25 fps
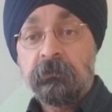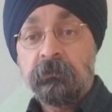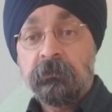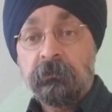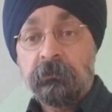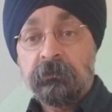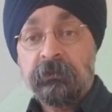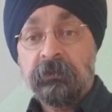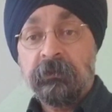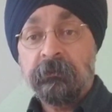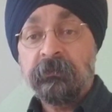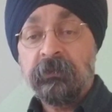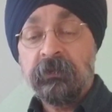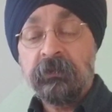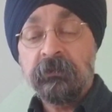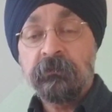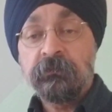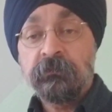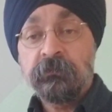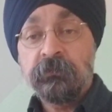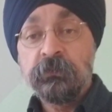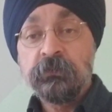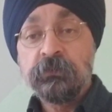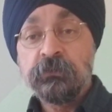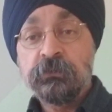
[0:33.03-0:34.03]
some
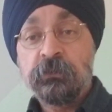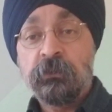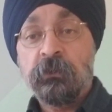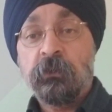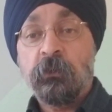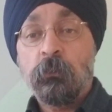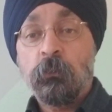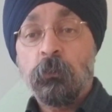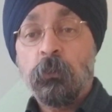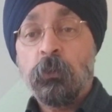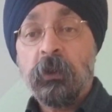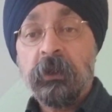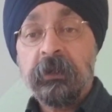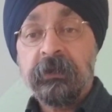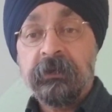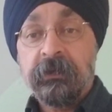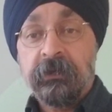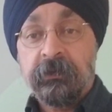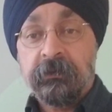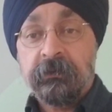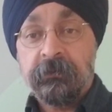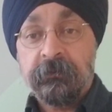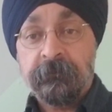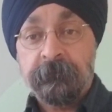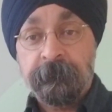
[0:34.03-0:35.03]
things you should avoid
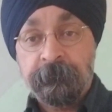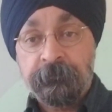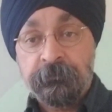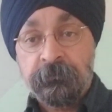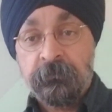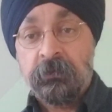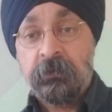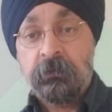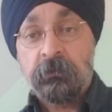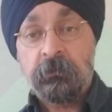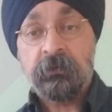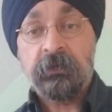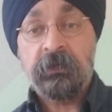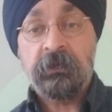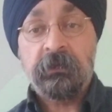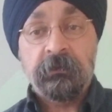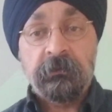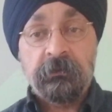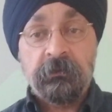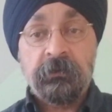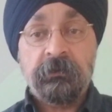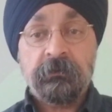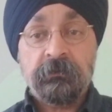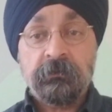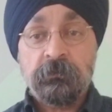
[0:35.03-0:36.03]
it. Okay,
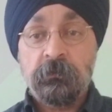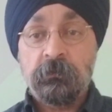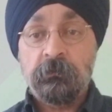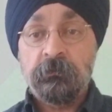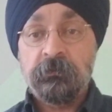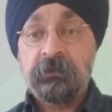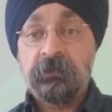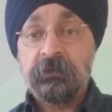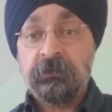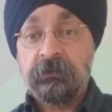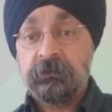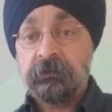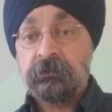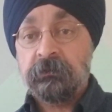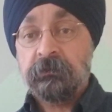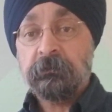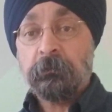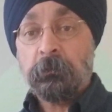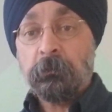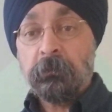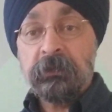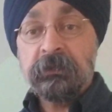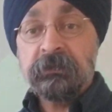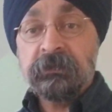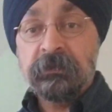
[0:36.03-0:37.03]
let's go with the
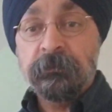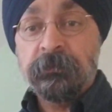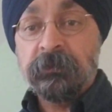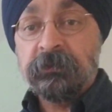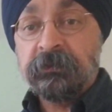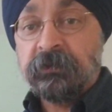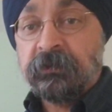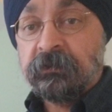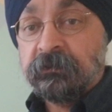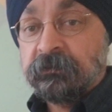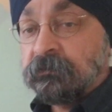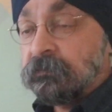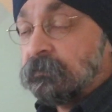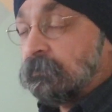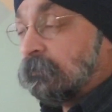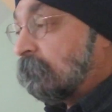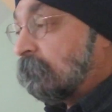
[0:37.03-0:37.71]
three simple things.